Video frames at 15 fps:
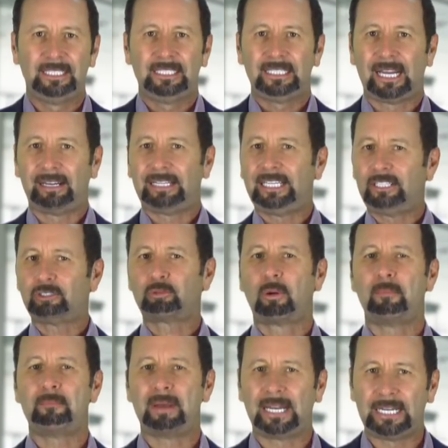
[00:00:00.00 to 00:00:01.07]
Now, here's
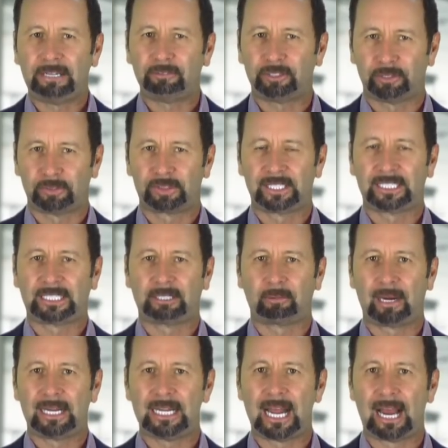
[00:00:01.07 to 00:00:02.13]
what many of you are thinking
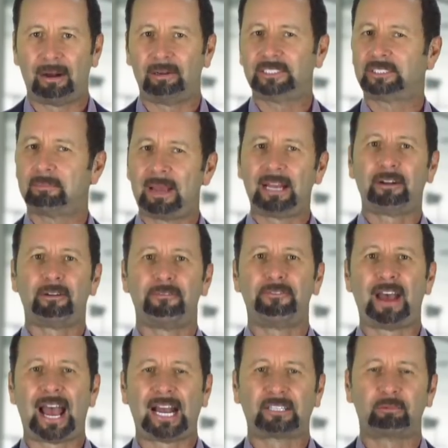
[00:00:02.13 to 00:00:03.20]
right now. As a matter of
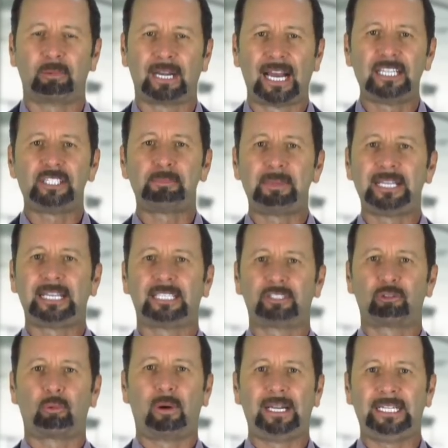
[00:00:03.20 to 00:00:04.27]
fact, when I speak at
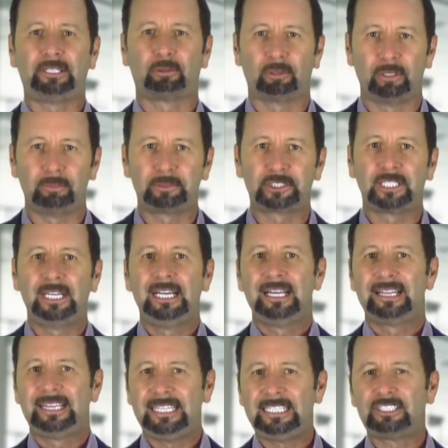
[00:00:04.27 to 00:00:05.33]
20 groups,
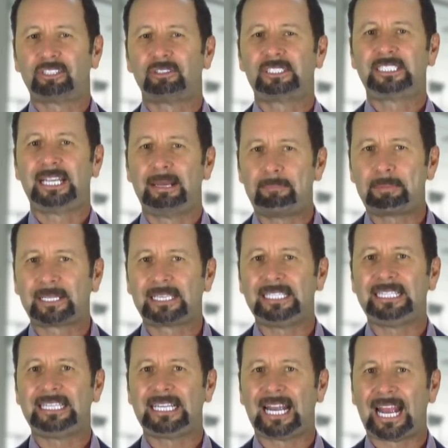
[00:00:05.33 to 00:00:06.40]
these are
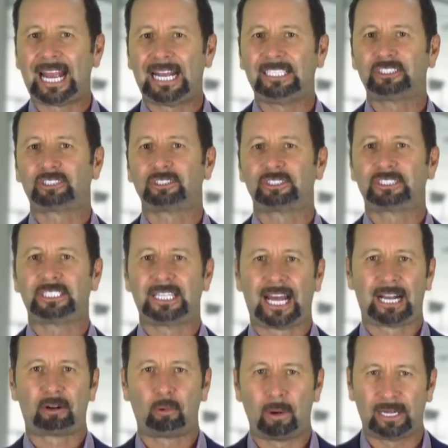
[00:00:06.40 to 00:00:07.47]
typically the answers to
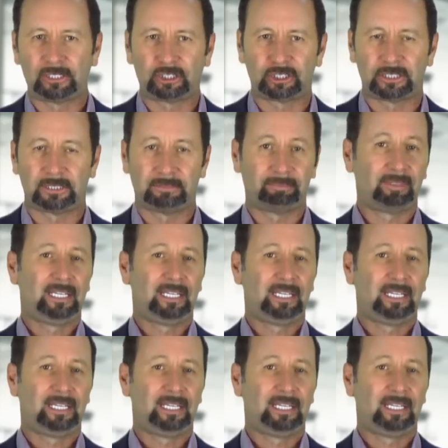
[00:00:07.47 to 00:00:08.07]
that question.